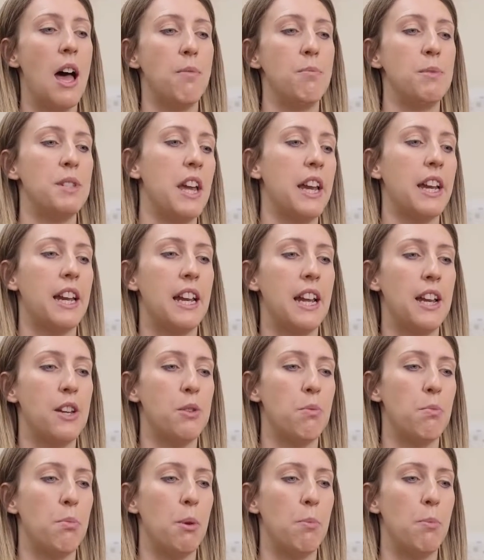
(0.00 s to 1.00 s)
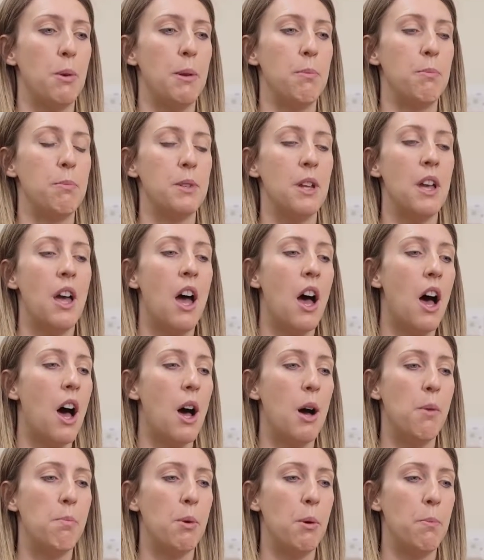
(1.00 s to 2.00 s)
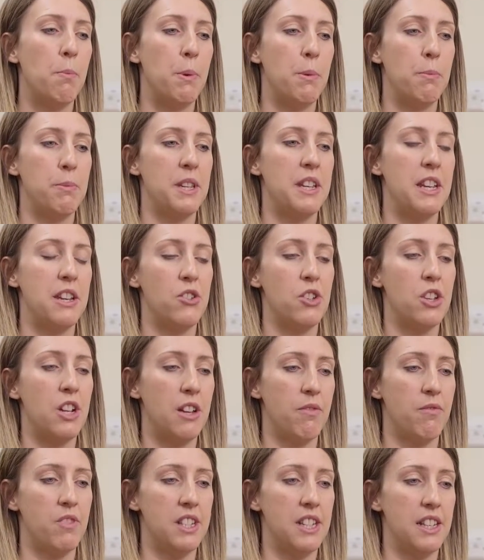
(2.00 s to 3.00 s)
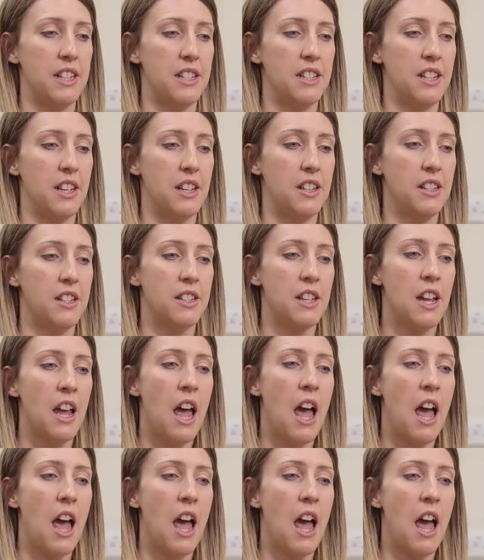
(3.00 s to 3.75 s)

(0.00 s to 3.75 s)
circulation problems, heart problems, and insulin resistance.